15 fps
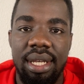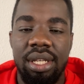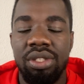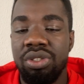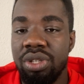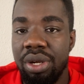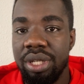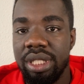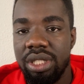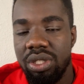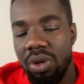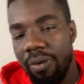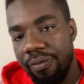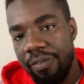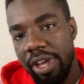during
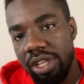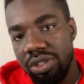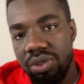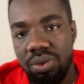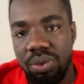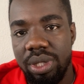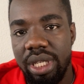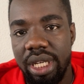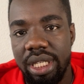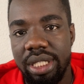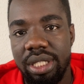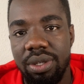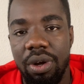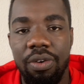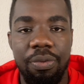your first 2
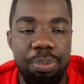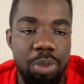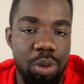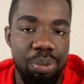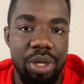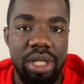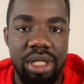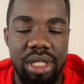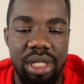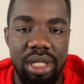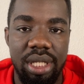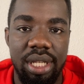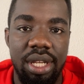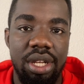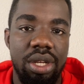years of
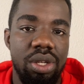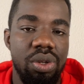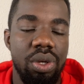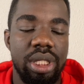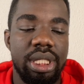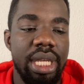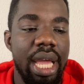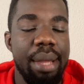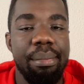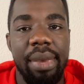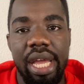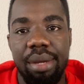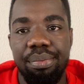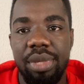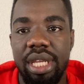probation, your time
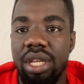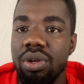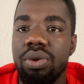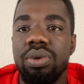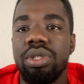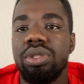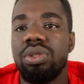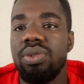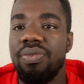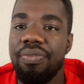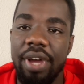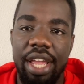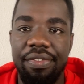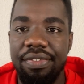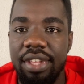might be increased to
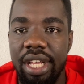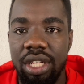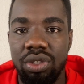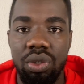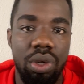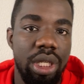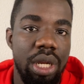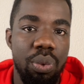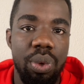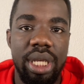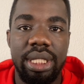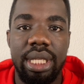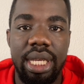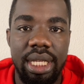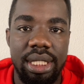5 years, or in a
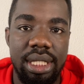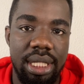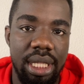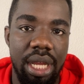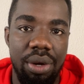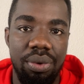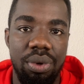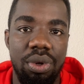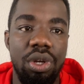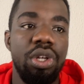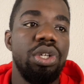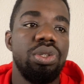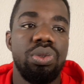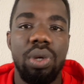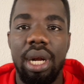worst case scenario,
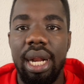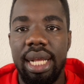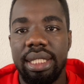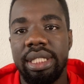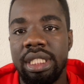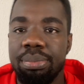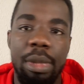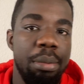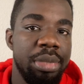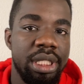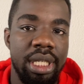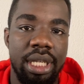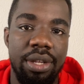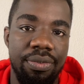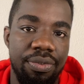your license might be
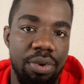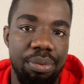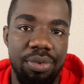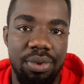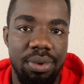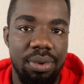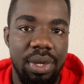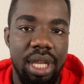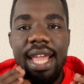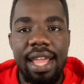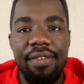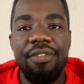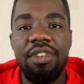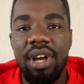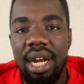taken from you.
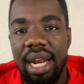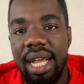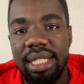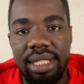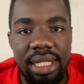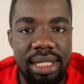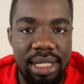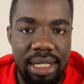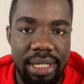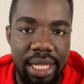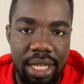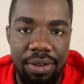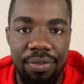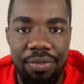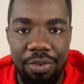If your license is
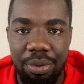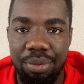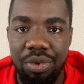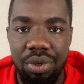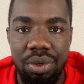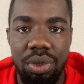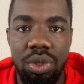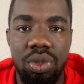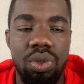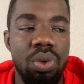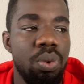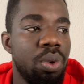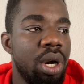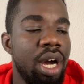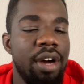taken from you, you
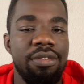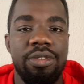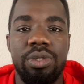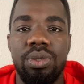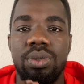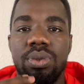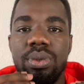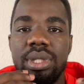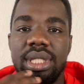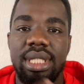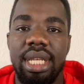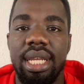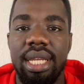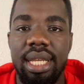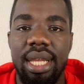will have to
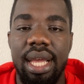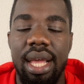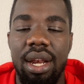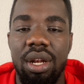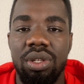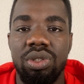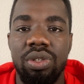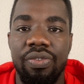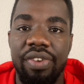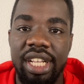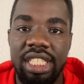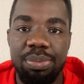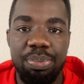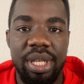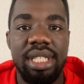take a lot of
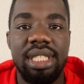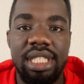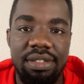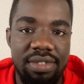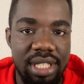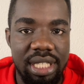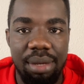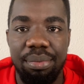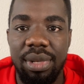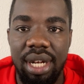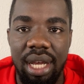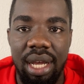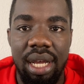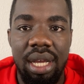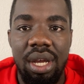expensive
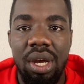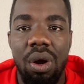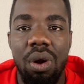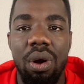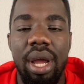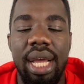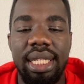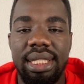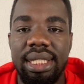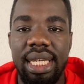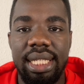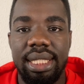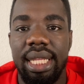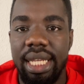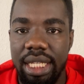seminar and
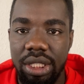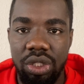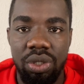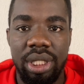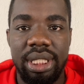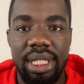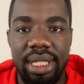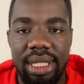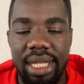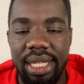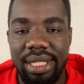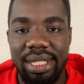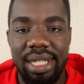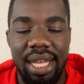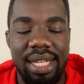take the idioting
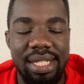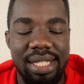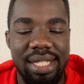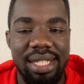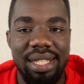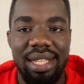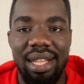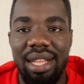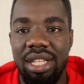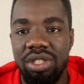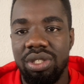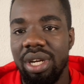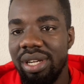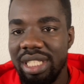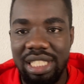test, as in
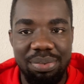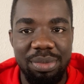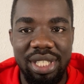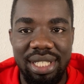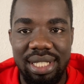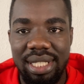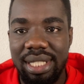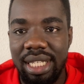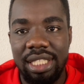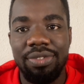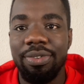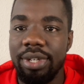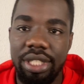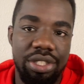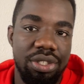literally it means test
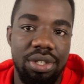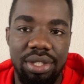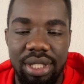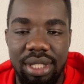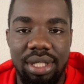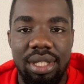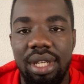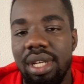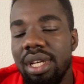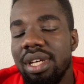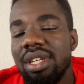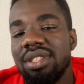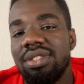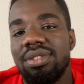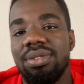for idiots.
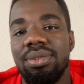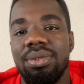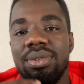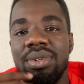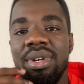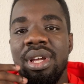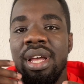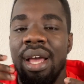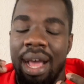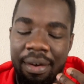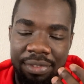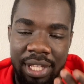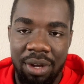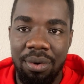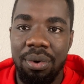So
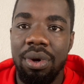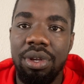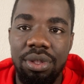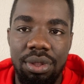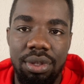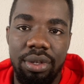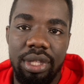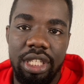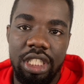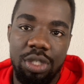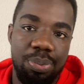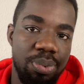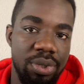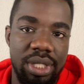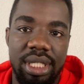after going through this
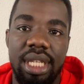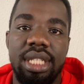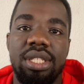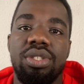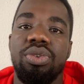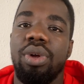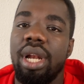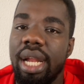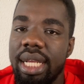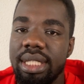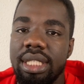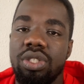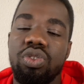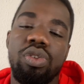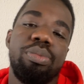process, your
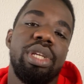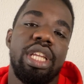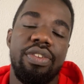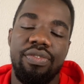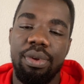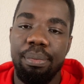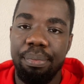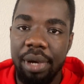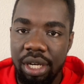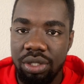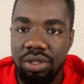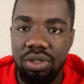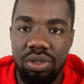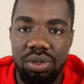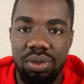license will be given back
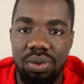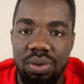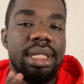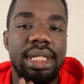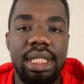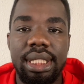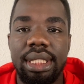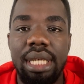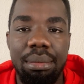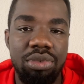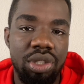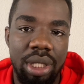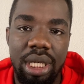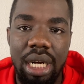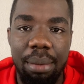to you. Since I'm
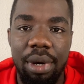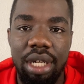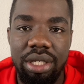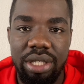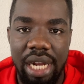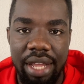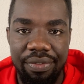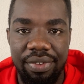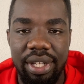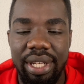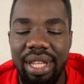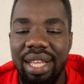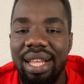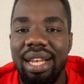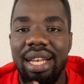talking about
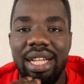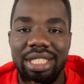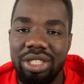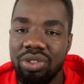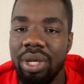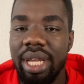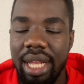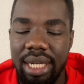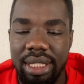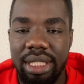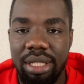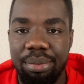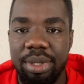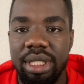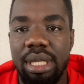driving, let's talk a
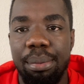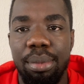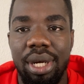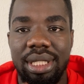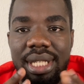little bit about